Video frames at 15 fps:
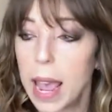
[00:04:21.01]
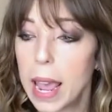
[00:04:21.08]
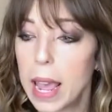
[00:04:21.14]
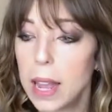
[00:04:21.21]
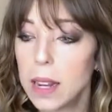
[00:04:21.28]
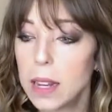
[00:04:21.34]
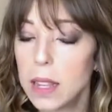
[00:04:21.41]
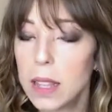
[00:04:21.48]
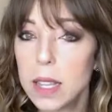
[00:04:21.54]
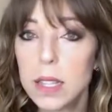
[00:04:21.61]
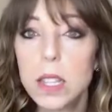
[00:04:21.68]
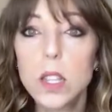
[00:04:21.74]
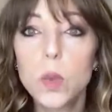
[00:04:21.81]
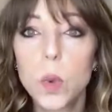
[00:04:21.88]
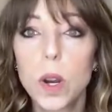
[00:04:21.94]
And
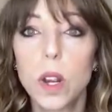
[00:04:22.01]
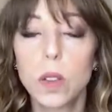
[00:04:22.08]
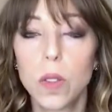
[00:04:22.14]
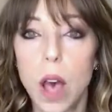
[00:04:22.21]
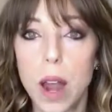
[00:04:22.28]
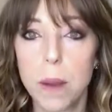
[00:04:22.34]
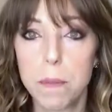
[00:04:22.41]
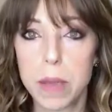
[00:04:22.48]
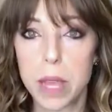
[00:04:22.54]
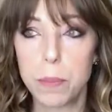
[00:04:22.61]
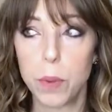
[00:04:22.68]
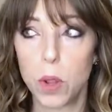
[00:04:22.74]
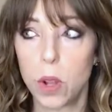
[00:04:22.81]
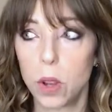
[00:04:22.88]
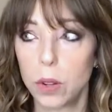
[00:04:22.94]
this is where a lot of
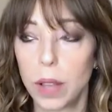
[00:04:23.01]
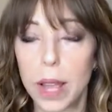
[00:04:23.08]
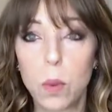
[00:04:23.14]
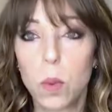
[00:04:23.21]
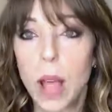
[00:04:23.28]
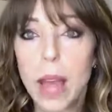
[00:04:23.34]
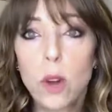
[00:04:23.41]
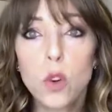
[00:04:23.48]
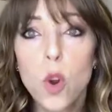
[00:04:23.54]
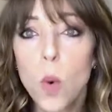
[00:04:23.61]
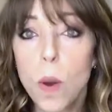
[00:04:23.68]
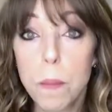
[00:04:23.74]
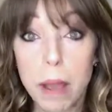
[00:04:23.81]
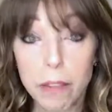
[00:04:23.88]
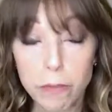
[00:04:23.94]
people are like, well, I don't
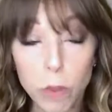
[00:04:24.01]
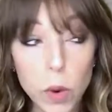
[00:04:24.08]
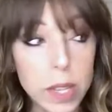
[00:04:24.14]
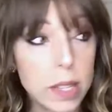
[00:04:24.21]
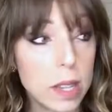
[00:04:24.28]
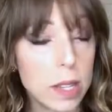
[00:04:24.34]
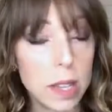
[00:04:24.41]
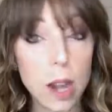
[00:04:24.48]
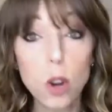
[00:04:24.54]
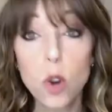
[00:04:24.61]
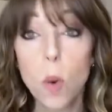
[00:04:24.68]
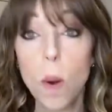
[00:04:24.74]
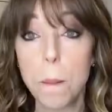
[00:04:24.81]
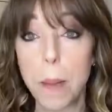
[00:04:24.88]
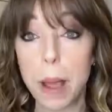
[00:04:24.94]
know what my voice is. I
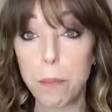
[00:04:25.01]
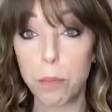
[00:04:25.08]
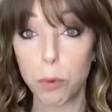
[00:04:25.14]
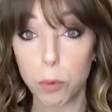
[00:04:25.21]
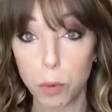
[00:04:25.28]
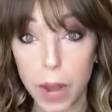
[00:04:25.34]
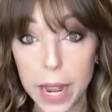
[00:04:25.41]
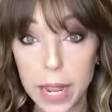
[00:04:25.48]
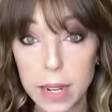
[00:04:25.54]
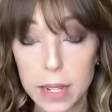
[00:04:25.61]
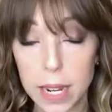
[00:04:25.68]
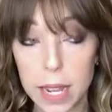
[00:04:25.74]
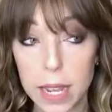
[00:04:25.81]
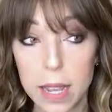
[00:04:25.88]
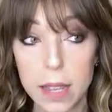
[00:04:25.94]
don't know what my
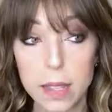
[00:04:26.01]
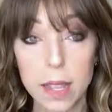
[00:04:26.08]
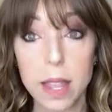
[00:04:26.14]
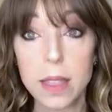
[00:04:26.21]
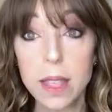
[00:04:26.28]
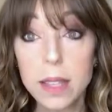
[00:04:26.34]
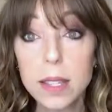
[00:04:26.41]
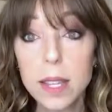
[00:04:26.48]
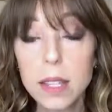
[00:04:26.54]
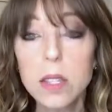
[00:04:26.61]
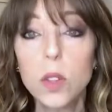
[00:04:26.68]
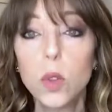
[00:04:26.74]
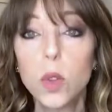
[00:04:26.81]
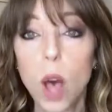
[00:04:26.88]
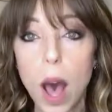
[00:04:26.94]
brand is. And this
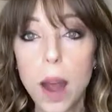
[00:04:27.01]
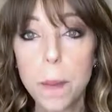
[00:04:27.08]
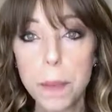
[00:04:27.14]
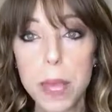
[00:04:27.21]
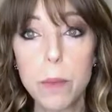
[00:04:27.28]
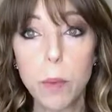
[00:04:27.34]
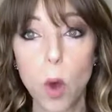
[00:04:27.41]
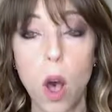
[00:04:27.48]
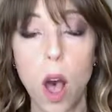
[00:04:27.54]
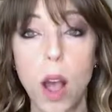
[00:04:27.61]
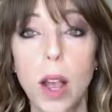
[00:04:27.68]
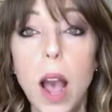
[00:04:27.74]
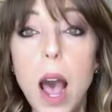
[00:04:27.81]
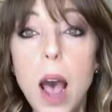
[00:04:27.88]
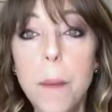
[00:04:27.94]
gets a lot of people
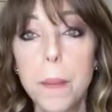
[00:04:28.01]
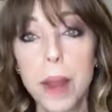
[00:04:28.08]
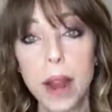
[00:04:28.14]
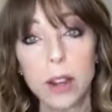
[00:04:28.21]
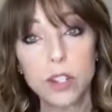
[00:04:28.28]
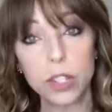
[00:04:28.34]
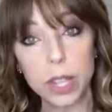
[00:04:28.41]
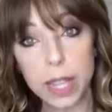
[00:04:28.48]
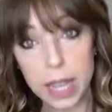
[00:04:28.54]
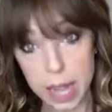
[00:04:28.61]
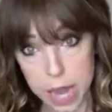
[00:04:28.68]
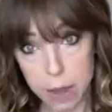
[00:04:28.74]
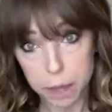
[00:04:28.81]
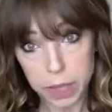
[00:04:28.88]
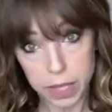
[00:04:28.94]
hung up. It actually
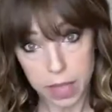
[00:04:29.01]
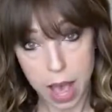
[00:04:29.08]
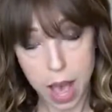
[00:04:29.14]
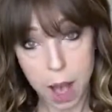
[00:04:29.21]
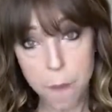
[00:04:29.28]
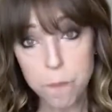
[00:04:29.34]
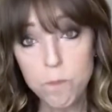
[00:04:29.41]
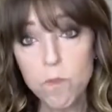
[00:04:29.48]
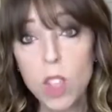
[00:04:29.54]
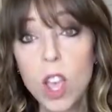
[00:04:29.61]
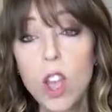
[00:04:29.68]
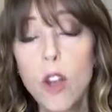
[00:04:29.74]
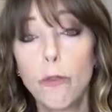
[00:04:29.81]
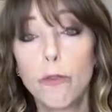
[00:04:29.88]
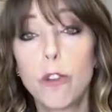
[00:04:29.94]
keeps them
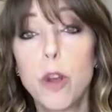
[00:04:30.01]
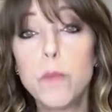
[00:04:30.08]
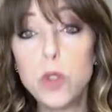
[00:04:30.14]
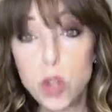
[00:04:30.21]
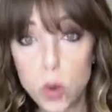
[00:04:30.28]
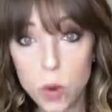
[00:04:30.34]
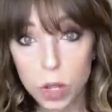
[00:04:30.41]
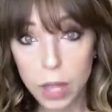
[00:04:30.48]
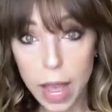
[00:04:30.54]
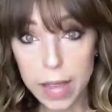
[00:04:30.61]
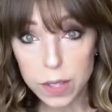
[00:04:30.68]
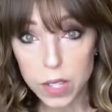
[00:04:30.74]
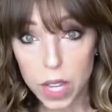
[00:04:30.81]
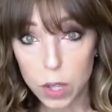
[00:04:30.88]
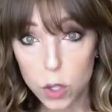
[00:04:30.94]
from
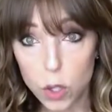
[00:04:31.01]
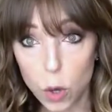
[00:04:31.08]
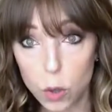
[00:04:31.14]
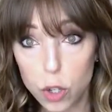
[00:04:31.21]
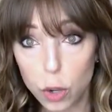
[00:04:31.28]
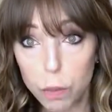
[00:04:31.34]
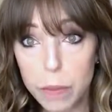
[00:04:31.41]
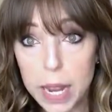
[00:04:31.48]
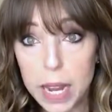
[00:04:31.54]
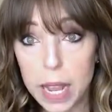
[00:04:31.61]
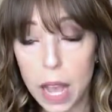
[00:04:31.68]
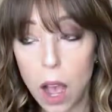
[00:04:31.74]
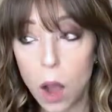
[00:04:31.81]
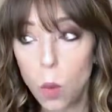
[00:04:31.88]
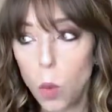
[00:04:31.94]
utilizing social
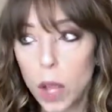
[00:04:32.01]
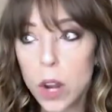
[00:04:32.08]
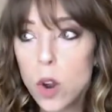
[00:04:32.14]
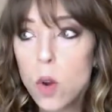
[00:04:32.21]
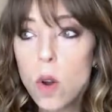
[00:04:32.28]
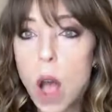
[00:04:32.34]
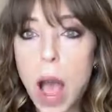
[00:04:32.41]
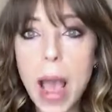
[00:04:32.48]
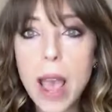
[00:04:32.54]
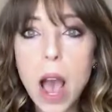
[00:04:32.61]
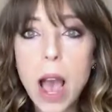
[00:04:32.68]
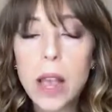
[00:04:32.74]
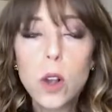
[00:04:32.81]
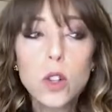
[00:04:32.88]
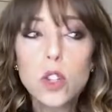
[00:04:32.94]
media. Well,
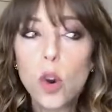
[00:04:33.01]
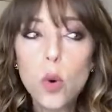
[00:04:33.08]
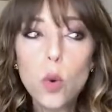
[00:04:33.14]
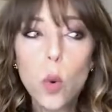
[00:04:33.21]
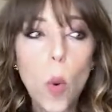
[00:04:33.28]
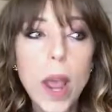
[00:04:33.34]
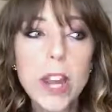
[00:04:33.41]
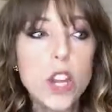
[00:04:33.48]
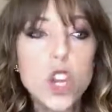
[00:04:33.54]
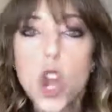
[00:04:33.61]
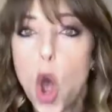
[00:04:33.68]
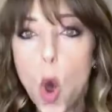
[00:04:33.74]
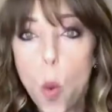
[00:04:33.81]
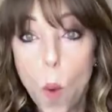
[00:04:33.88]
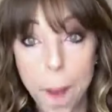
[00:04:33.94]
I don't quite
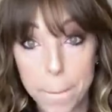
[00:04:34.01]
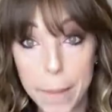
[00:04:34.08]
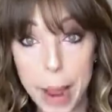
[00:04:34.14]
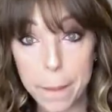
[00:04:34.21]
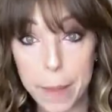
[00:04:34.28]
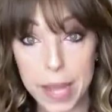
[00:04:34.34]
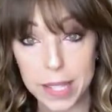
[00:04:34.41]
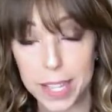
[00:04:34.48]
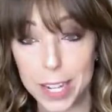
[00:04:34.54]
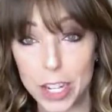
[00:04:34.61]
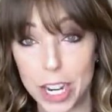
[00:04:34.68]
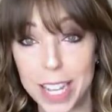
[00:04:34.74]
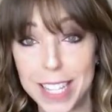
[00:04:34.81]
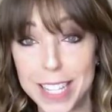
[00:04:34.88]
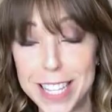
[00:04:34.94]
know what my
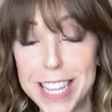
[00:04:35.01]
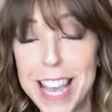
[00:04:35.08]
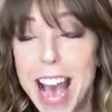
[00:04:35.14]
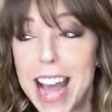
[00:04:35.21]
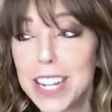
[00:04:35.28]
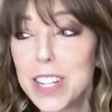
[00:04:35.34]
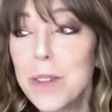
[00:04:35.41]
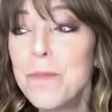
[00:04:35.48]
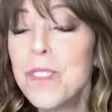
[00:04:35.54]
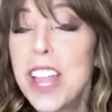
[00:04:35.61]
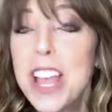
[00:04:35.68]
message is yet.